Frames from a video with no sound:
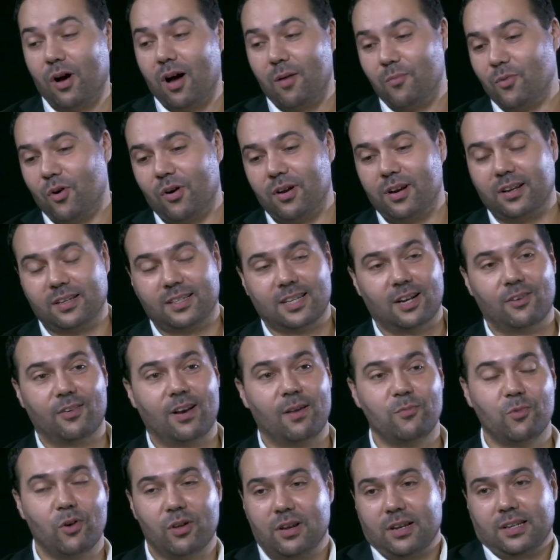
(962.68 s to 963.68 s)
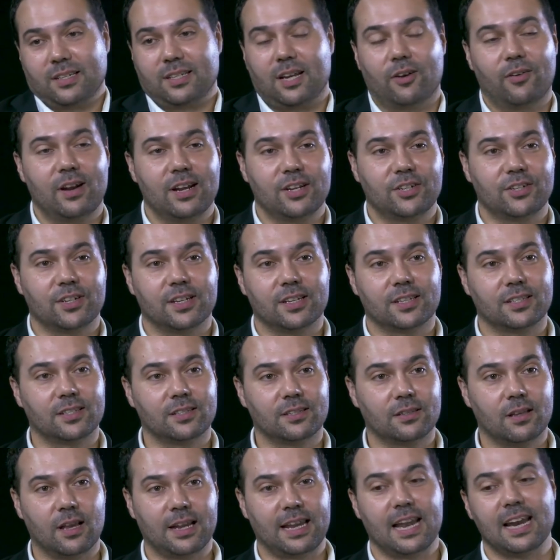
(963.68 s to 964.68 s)
not an accelerationist.
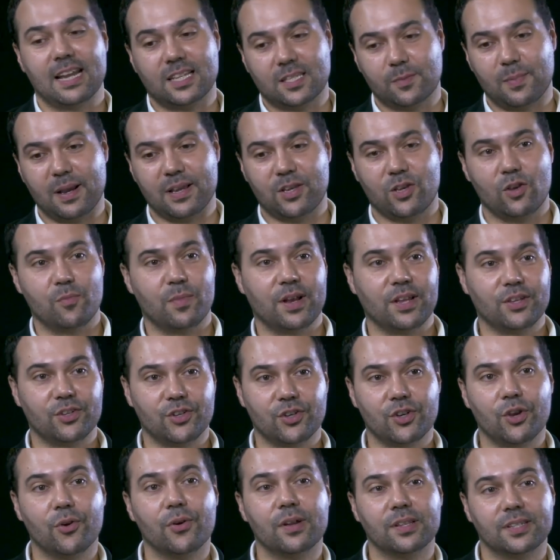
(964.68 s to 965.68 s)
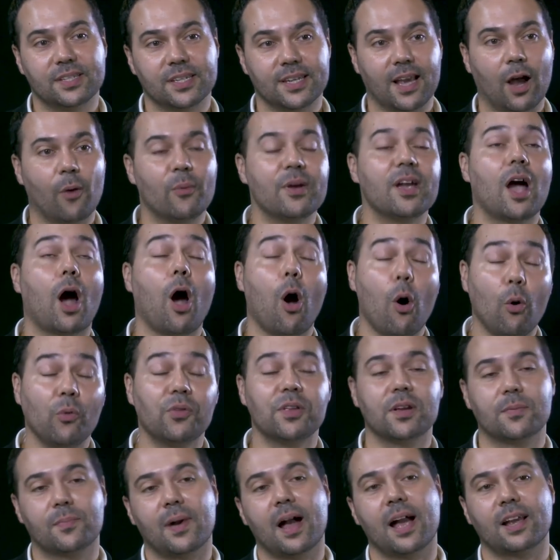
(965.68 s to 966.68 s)
Again, it's about human ingenuity. Are we
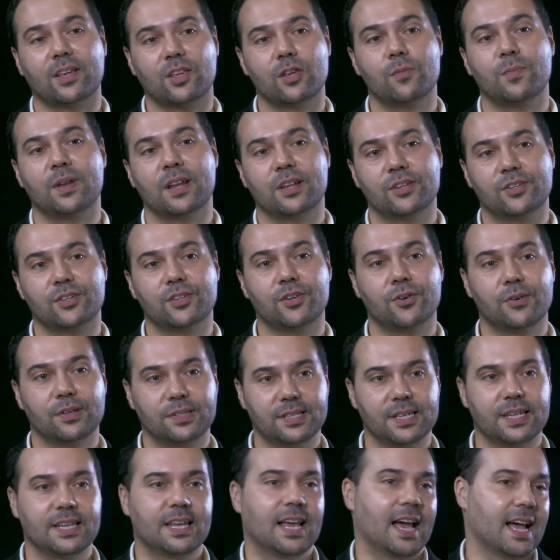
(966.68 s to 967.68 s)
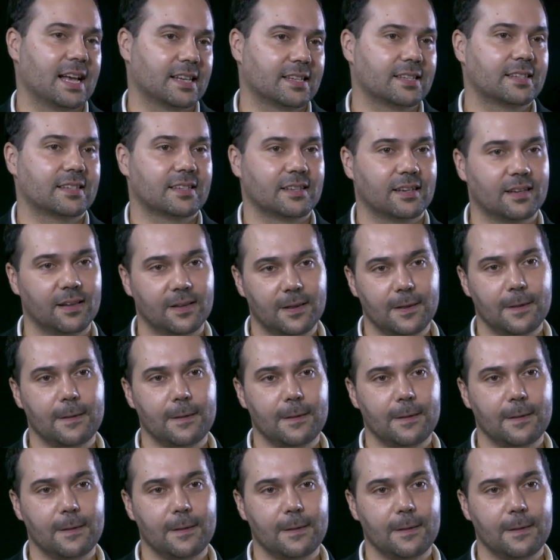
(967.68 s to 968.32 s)
holding back human ingenuity? Yes.